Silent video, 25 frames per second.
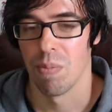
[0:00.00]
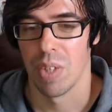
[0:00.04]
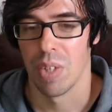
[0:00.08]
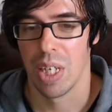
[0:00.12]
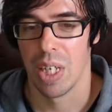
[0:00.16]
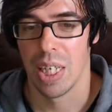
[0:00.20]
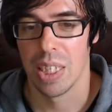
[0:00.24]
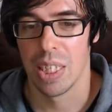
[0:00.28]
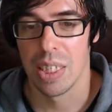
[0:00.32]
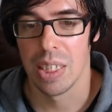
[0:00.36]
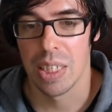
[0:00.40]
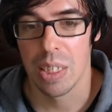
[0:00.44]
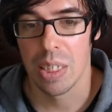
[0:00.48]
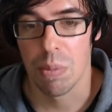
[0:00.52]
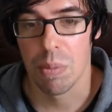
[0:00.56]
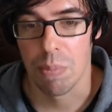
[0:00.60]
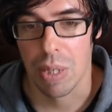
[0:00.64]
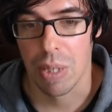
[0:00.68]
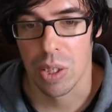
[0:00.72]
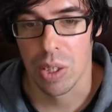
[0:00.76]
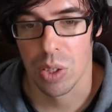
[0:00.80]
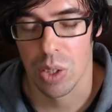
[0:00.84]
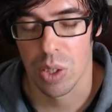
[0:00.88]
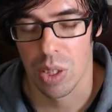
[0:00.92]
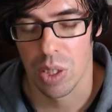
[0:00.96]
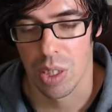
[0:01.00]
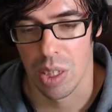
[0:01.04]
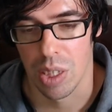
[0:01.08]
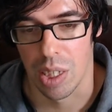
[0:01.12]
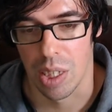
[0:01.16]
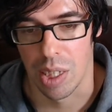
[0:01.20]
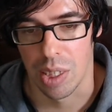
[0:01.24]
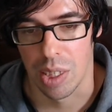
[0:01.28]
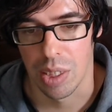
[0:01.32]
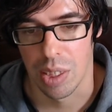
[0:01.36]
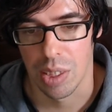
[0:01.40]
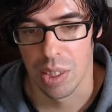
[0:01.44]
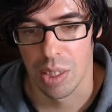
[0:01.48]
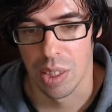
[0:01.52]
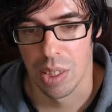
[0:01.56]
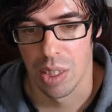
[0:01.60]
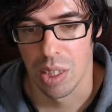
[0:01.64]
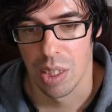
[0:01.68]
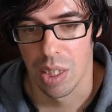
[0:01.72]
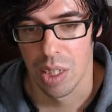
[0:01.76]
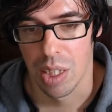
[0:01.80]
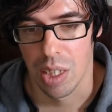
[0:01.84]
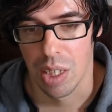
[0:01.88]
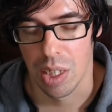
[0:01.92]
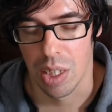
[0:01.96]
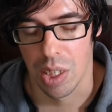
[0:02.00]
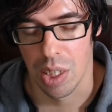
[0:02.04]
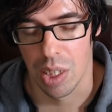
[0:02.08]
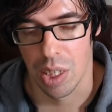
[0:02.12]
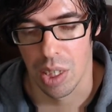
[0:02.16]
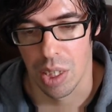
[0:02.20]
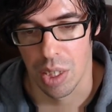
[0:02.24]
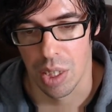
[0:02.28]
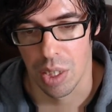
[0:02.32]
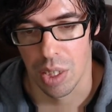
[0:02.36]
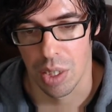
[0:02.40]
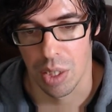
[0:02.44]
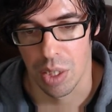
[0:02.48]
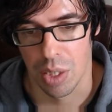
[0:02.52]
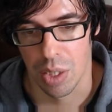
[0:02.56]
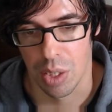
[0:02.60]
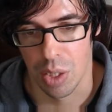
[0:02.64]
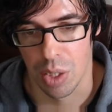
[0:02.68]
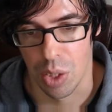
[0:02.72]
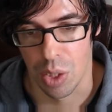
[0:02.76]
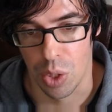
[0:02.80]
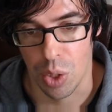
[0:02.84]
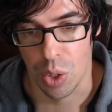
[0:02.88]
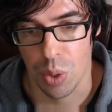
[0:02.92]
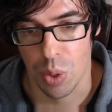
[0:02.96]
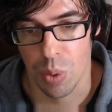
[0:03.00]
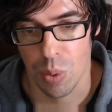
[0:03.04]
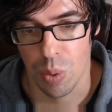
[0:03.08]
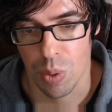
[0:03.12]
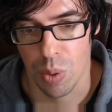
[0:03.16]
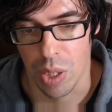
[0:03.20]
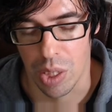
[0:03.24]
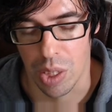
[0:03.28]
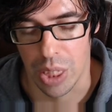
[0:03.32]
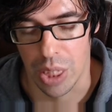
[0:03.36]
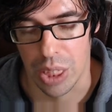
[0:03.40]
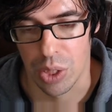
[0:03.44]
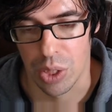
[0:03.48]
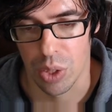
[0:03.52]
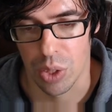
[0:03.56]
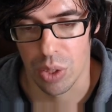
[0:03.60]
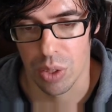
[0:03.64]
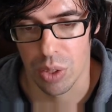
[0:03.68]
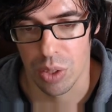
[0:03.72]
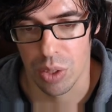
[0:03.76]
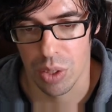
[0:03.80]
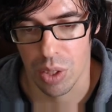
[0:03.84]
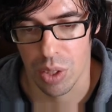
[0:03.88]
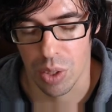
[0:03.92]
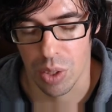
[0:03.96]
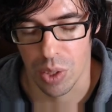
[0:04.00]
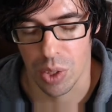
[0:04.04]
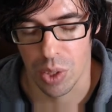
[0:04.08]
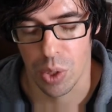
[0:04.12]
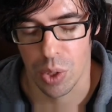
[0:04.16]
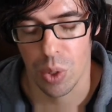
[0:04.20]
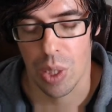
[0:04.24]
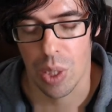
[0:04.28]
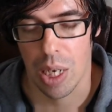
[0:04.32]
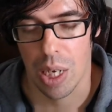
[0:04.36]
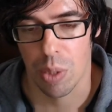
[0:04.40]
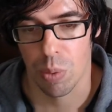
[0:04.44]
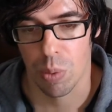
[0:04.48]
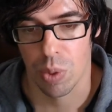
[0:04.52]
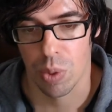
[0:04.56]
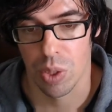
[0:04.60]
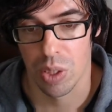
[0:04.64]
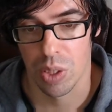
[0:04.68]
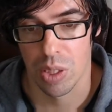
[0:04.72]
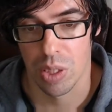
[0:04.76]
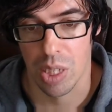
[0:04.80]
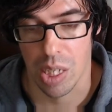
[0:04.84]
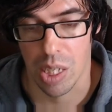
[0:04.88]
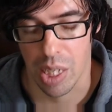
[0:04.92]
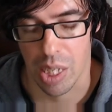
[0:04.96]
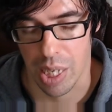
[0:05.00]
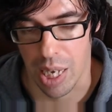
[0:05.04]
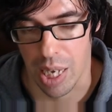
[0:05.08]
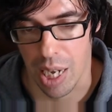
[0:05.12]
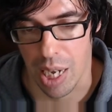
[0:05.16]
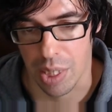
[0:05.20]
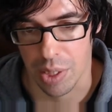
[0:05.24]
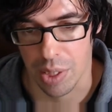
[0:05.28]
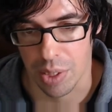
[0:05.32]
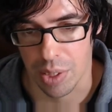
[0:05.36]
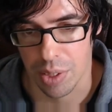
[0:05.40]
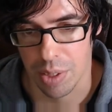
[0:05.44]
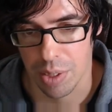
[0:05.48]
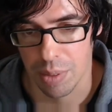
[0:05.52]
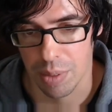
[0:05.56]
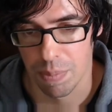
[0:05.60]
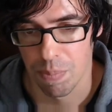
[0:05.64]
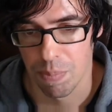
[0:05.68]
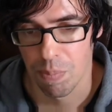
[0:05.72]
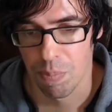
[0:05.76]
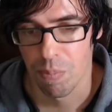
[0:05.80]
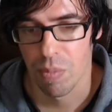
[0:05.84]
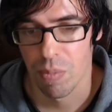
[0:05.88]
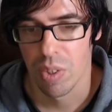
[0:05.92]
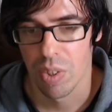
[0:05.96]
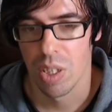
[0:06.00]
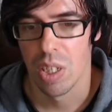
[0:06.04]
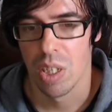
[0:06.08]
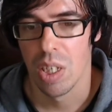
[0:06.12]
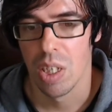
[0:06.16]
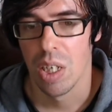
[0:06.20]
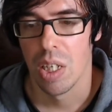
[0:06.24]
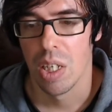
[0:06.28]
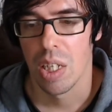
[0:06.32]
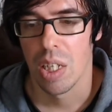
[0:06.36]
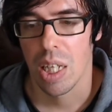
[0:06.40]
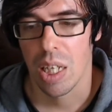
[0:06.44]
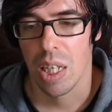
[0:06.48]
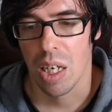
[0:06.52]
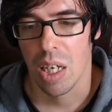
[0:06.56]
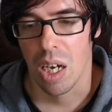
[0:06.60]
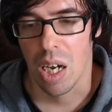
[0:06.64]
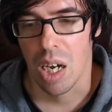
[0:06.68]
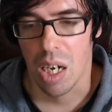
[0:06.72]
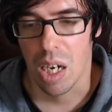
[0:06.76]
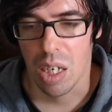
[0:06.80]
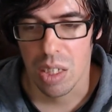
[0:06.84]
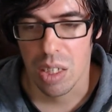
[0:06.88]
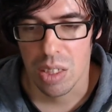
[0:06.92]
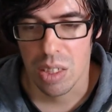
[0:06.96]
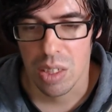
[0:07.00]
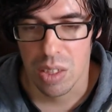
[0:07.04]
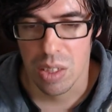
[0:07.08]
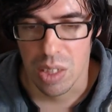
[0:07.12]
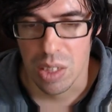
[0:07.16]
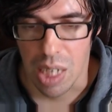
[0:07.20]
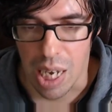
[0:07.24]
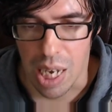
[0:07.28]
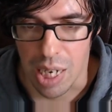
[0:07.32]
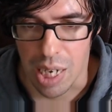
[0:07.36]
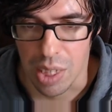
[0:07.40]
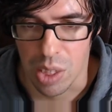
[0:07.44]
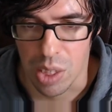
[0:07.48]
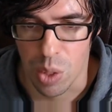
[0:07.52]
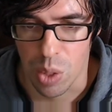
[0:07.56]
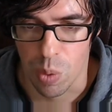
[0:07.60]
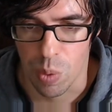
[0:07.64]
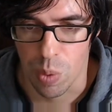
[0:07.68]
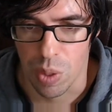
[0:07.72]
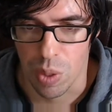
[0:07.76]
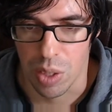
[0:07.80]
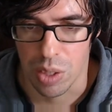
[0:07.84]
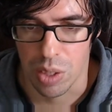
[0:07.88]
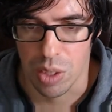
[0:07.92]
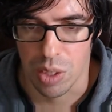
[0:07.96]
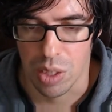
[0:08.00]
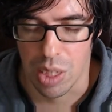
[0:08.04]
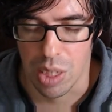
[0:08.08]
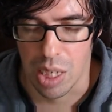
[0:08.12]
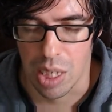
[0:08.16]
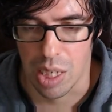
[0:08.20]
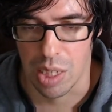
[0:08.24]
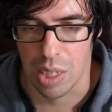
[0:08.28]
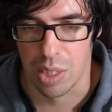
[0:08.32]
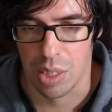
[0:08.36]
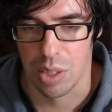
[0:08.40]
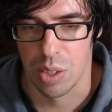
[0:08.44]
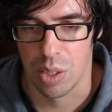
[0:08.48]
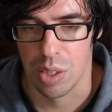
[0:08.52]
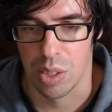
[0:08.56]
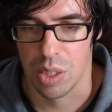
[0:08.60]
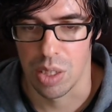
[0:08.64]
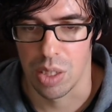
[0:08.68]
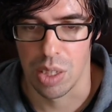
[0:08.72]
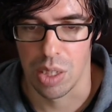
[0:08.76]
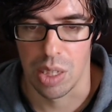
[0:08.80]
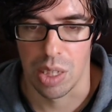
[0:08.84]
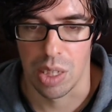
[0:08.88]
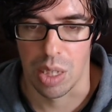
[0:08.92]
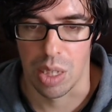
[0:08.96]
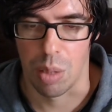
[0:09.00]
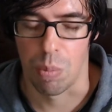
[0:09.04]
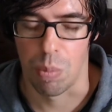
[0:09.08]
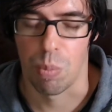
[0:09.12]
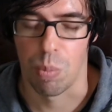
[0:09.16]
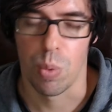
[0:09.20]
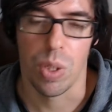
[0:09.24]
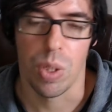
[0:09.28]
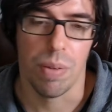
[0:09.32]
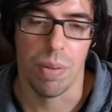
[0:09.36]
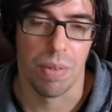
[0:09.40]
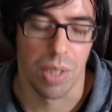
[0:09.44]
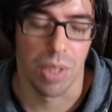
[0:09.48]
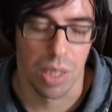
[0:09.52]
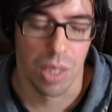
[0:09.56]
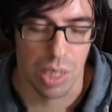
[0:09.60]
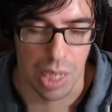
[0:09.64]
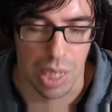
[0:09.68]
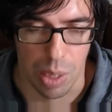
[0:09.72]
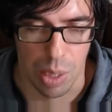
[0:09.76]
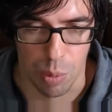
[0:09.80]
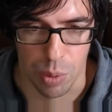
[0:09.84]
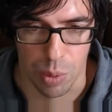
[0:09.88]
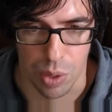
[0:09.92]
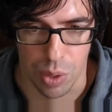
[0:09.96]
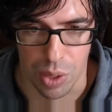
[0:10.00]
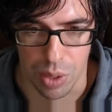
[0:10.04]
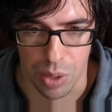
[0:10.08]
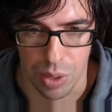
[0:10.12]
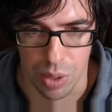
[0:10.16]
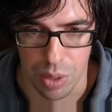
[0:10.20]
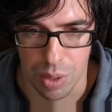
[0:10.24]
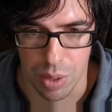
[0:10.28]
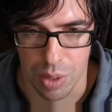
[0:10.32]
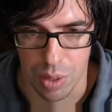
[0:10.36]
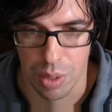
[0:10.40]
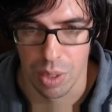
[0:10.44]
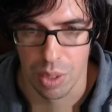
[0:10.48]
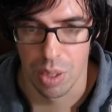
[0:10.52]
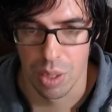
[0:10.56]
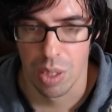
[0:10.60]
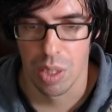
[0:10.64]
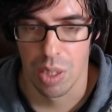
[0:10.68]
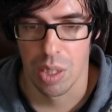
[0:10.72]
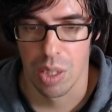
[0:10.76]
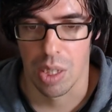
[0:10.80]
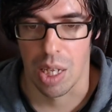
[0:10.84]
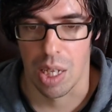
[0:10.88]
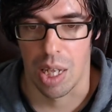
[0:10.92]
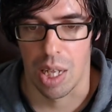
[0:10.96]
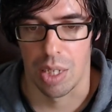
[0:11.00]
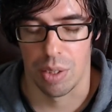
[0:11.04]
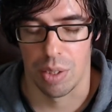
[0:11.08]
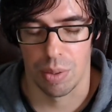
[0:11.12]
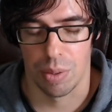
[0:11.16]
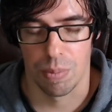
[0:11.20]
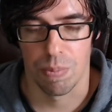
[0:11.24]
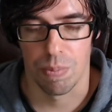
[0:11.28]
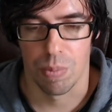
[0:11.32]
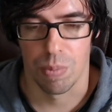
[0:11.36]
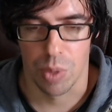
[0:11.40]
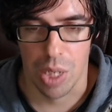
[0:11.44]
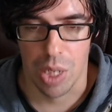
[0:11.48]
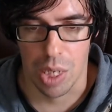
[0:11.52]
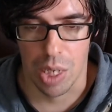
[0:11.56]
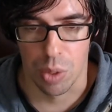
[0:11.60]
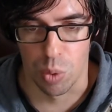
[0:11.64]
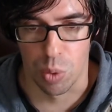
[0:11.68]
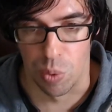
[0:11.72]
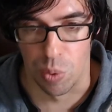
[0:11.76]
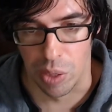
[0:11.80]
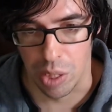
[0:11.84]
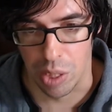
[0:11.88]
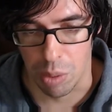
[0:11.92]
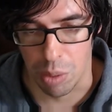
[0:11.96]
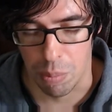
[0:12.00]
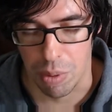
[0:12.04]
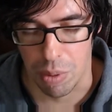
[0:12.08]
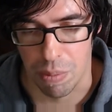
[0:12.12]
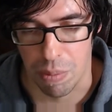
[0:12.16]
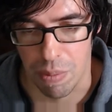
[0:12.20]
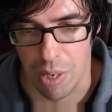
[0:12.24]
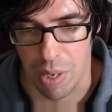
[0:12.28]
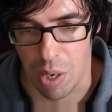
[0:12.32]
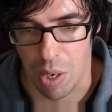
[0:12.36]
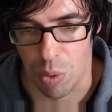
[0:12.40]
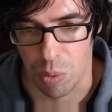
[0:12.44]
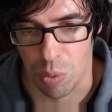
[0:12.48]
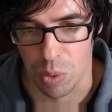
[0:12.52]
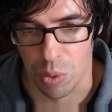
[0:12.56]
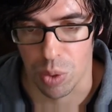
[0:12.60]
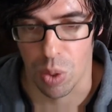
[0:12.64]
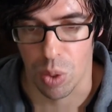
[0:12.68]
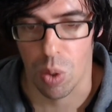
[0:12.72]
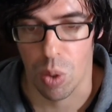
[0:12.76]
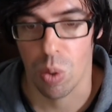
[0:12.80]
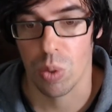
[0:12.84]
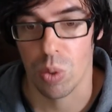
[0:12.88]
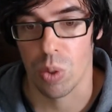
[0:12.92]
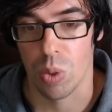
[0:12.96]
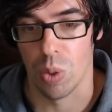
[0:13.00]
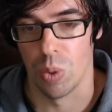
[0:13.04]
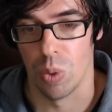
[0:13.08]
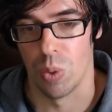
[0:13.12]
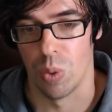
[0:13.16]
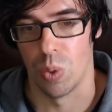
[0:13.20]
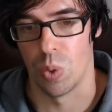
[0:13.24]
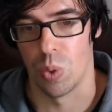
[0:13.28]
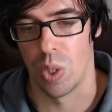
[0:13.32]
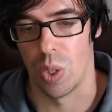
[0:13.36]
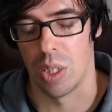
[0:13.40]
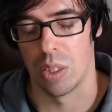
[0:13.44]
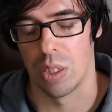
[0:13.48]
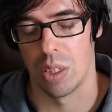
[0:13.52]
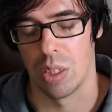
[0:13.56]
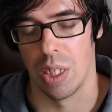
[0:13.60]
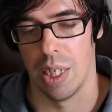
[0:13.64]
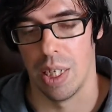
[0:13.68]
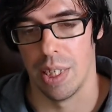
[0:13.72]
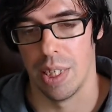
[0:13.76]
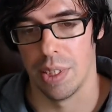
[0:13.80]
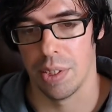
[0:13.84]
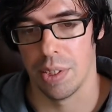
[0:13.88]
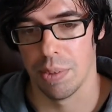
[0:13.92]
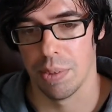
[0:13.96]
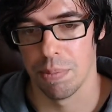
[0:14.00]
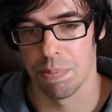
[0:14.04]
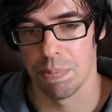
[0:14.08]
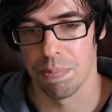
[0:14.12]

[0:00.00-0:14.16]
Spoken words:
it did mention that the new editions, so the new languages that they added, they aren't as accurate as the previous languages that can already be found on Google Translate.